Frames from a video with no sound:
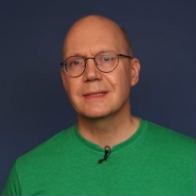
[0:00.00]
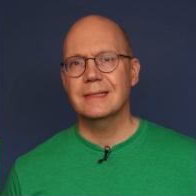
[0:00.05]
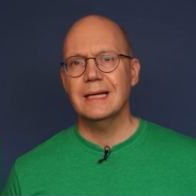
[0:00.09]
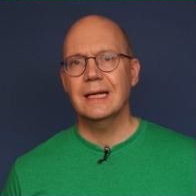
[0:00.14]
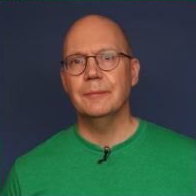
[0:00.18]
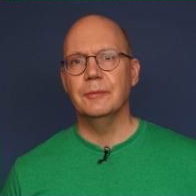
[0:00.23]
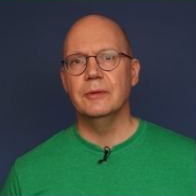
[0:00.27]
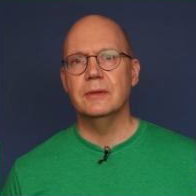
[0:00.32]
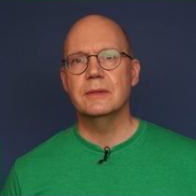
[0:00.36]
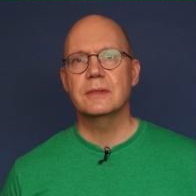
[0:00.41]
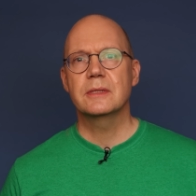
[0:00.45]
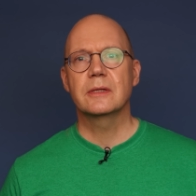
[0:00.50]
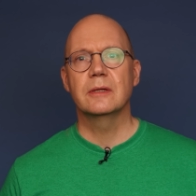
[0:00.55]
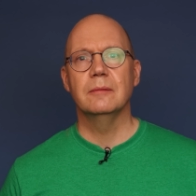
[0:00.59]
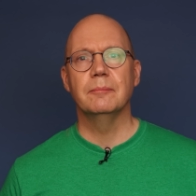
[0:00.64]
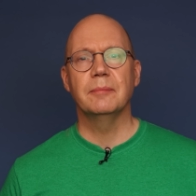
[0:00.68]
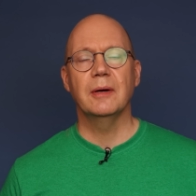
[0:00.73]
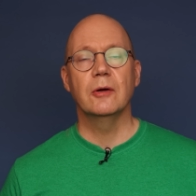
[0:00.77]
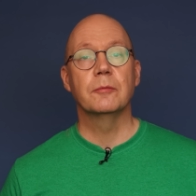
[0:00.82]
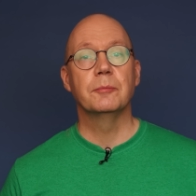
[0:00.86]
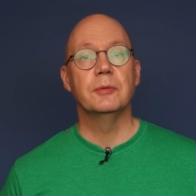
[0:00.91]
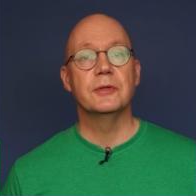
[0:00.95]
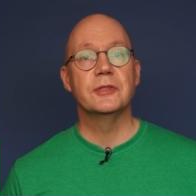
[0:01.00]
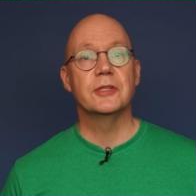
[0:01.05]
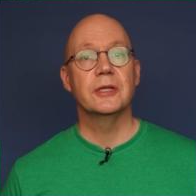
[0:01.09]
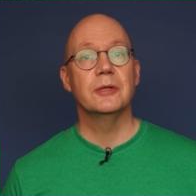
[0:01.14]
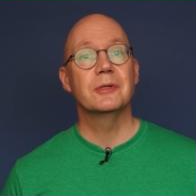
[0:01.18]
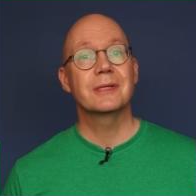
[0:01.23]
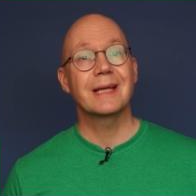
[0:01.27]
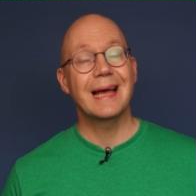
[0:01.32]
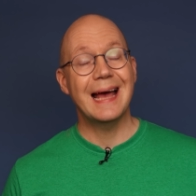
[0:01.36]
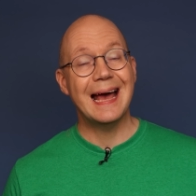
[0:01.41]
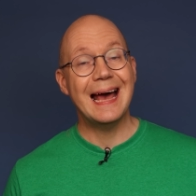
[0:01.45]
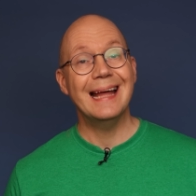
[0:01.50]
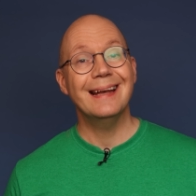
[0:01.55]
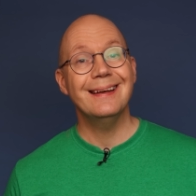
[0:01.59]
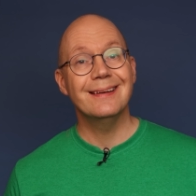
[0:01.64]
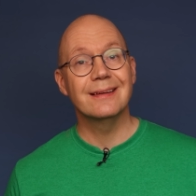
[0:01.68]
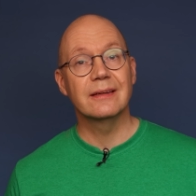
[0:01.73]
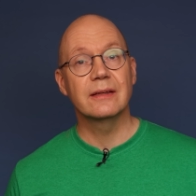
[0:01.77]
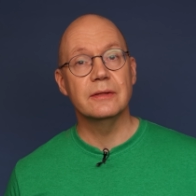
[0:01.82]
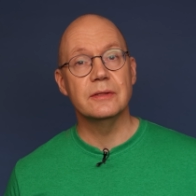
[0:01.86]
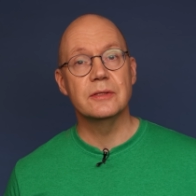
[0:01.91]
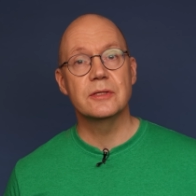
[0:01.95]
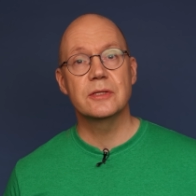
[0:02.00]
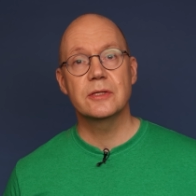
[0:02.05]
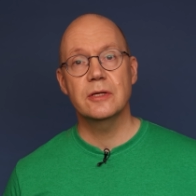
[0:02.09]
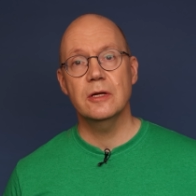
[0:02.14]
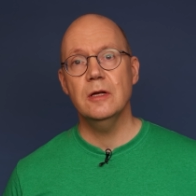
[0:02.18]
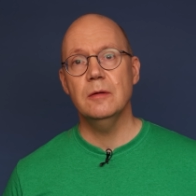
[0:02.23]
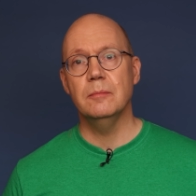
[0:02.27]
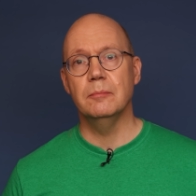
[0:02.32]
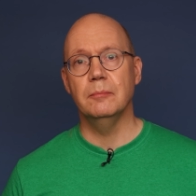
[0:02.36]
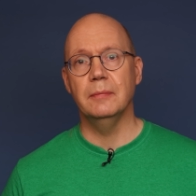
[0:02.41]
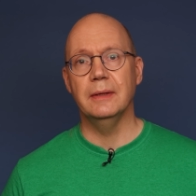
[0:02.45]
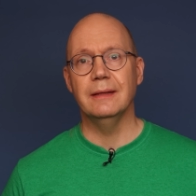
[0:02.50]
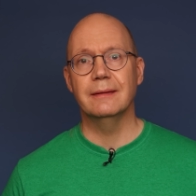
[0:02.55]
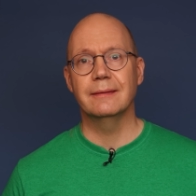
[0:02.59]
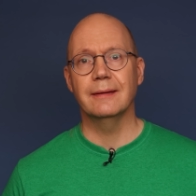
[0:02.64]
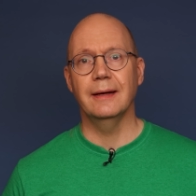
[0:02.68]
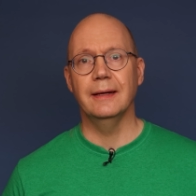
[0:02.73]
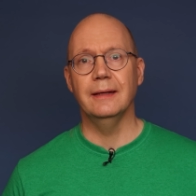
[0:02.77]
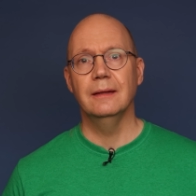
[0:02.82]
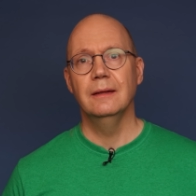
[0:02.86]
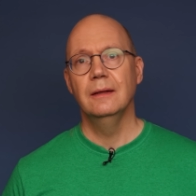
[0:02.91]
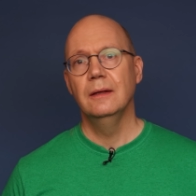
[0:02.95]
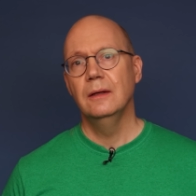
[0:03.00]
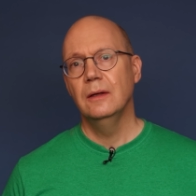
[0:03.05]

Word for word: and sediments can both produce and consume methane.